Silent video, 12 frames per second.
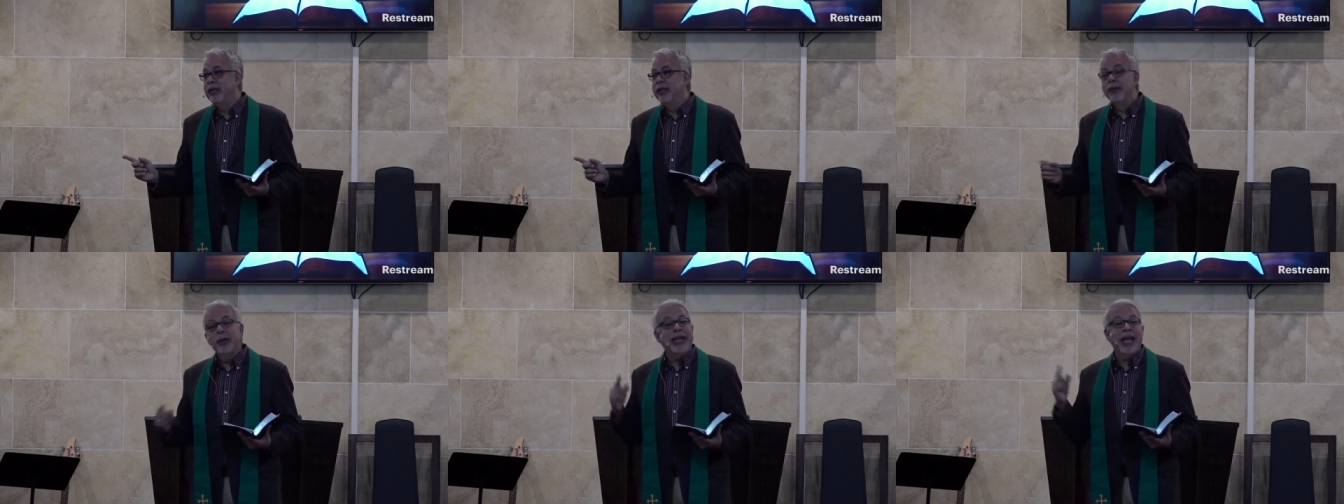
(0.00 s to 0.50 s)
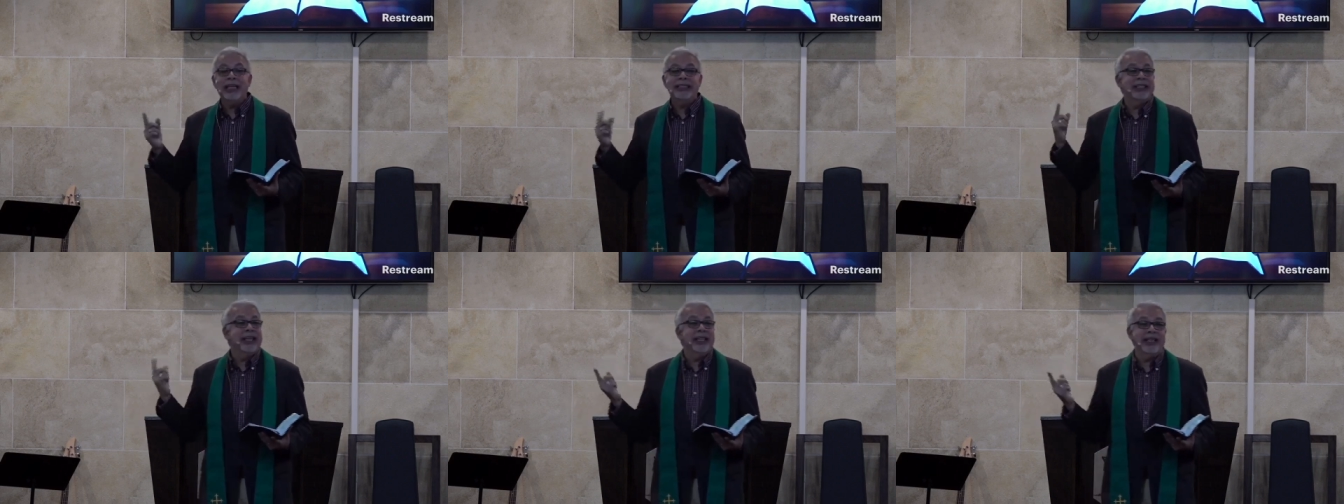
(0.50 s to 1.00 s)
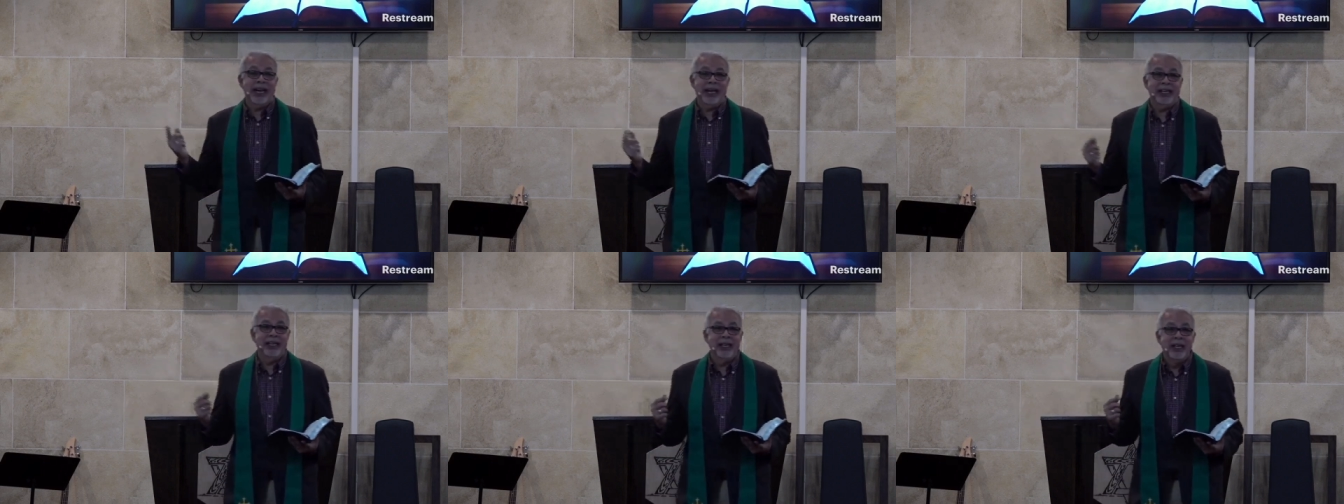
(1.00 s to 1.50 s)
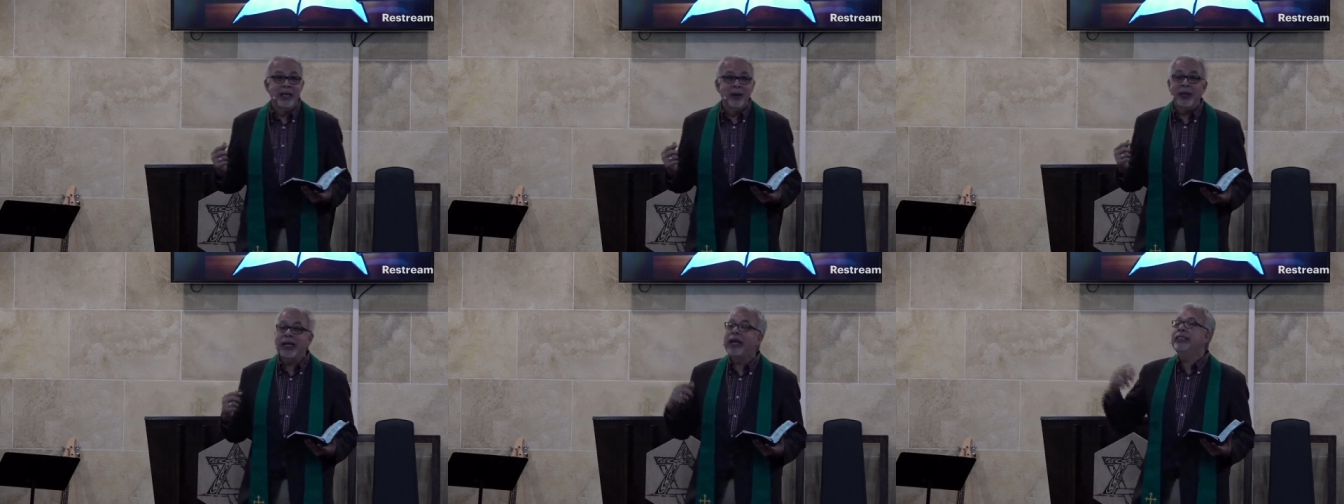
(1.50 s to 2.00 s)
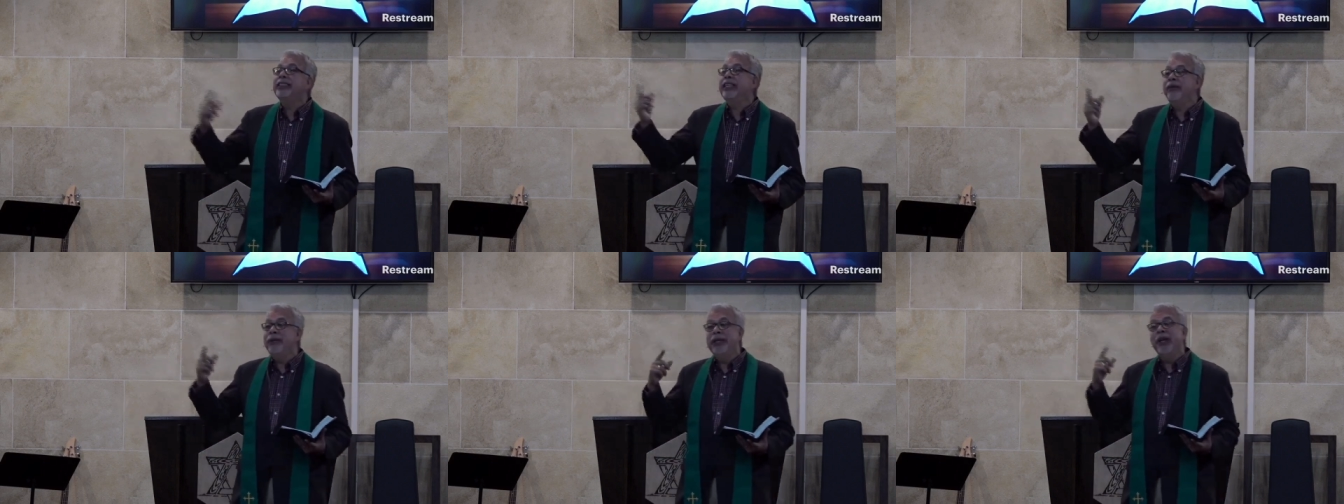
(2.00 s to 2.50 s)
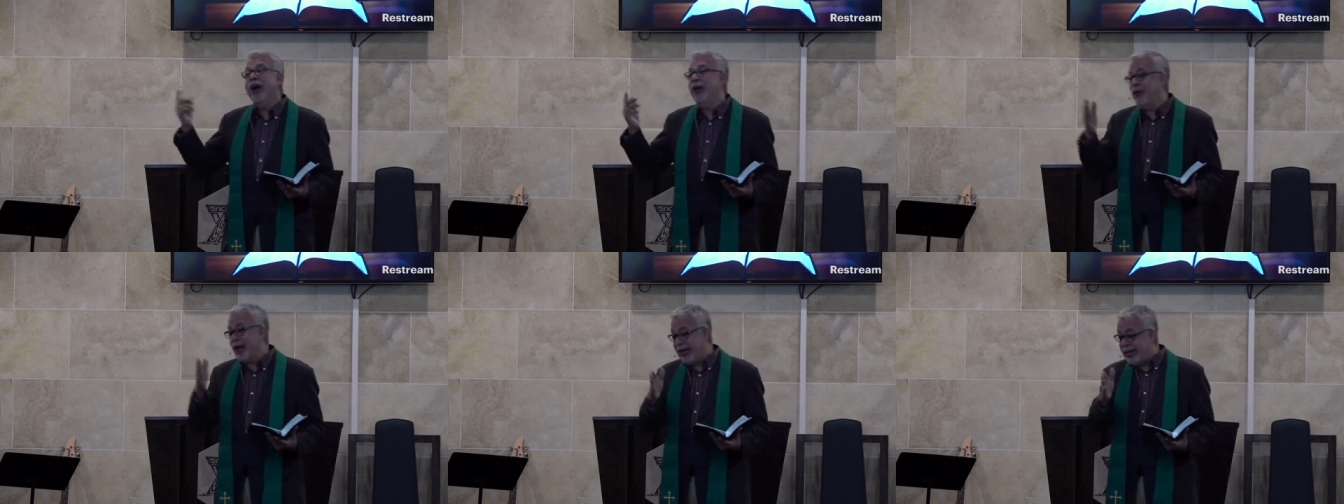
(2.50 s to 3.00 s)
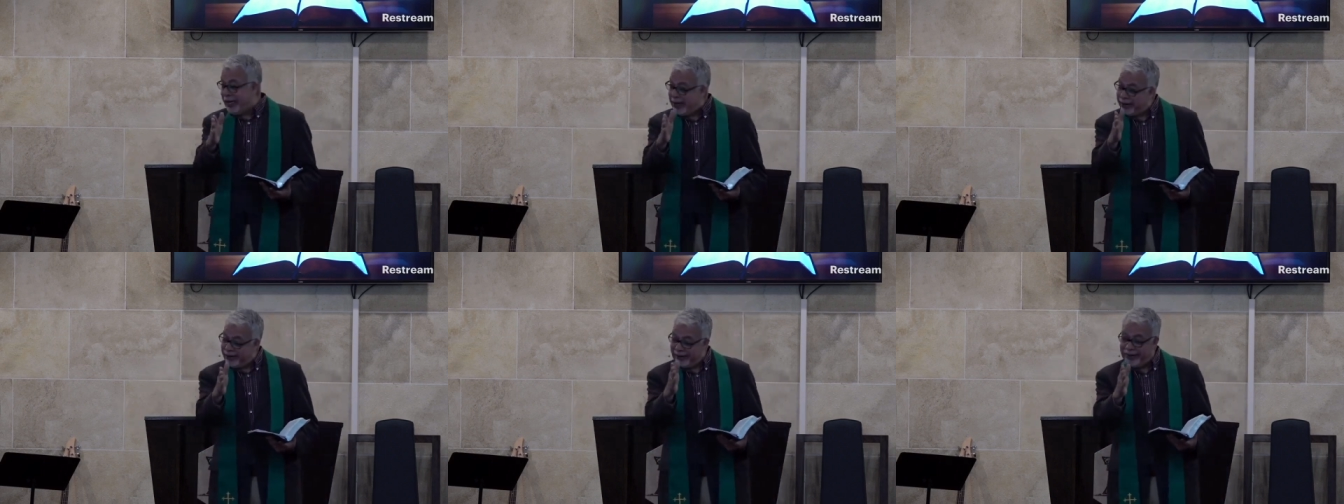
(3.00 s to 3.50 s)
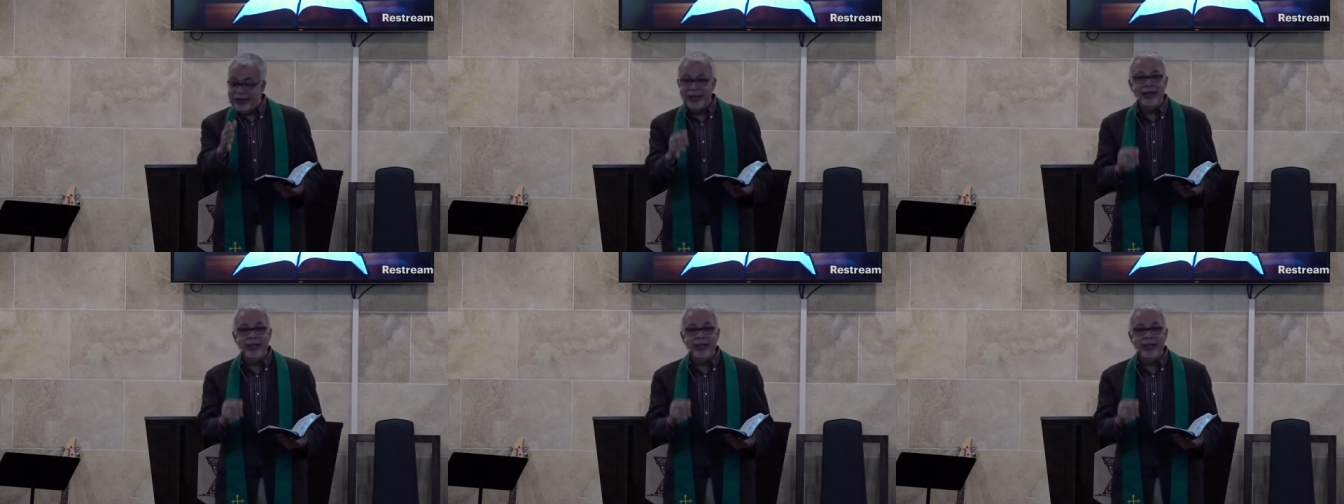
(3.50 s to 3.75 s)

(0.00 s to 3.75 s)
We can't see that. We can't see beyond right here.